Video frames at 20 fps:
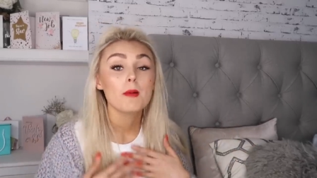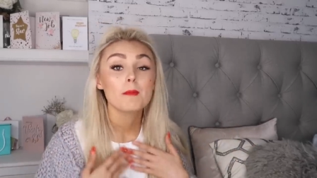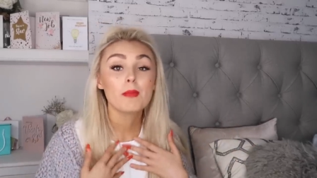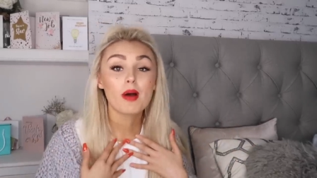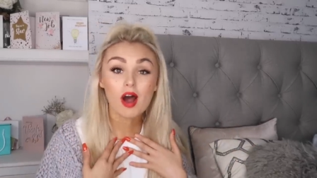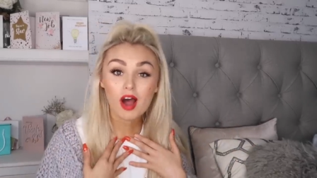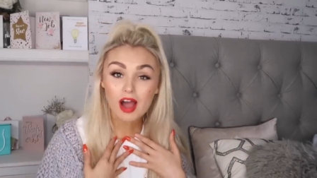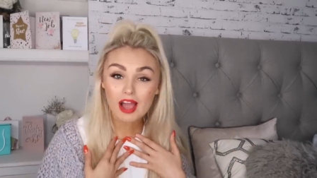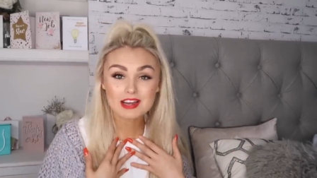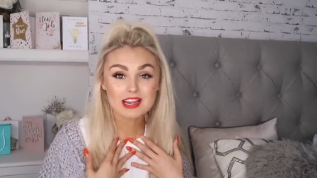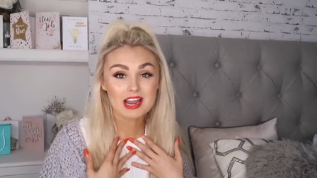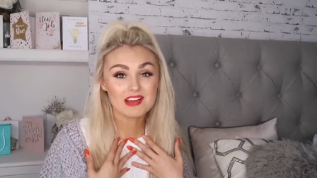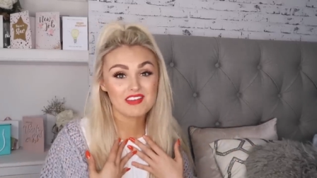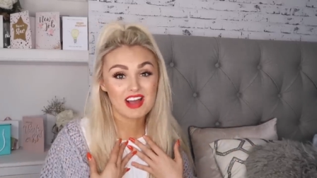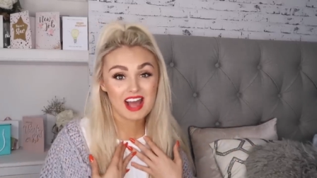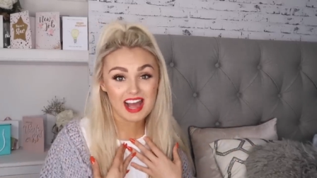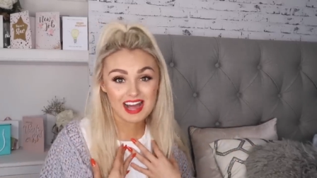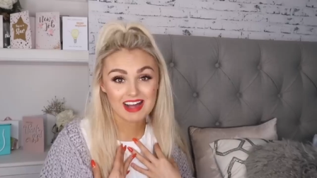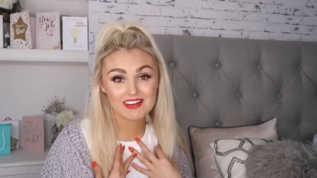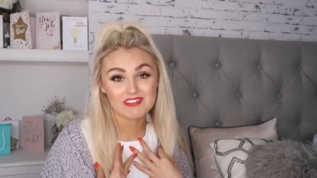but I
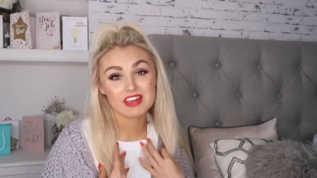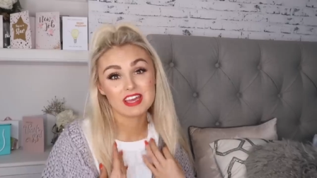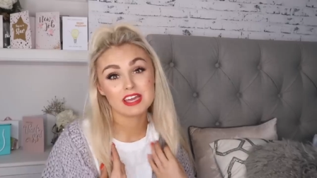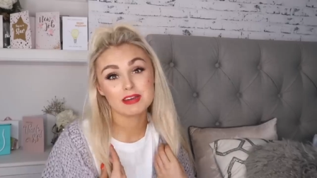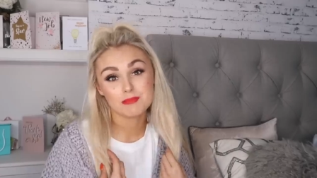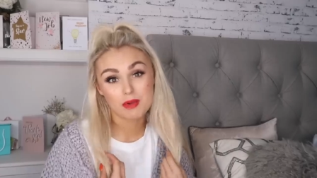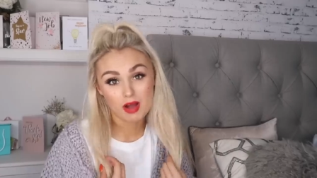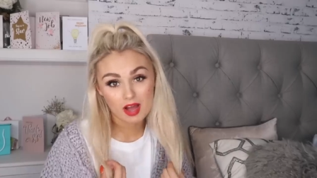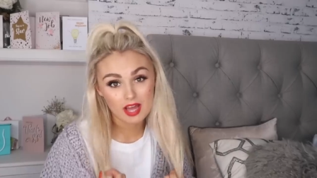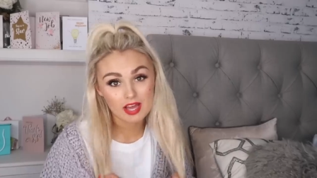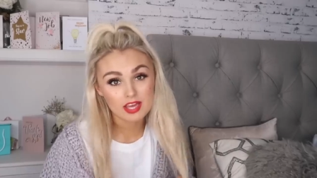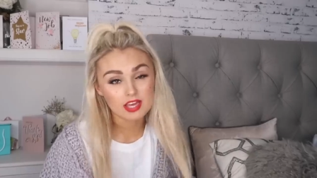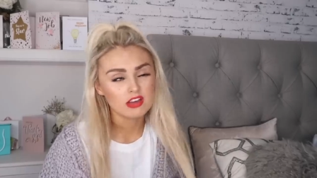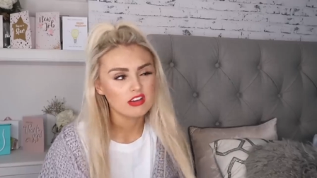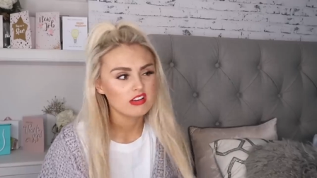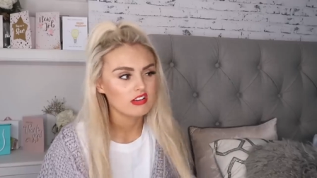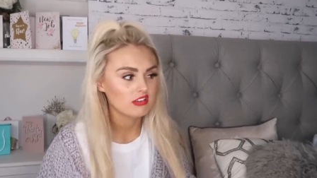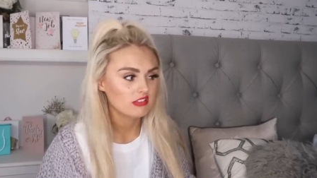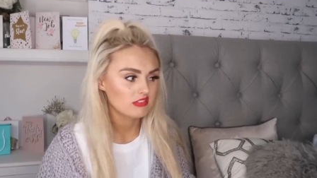never have in my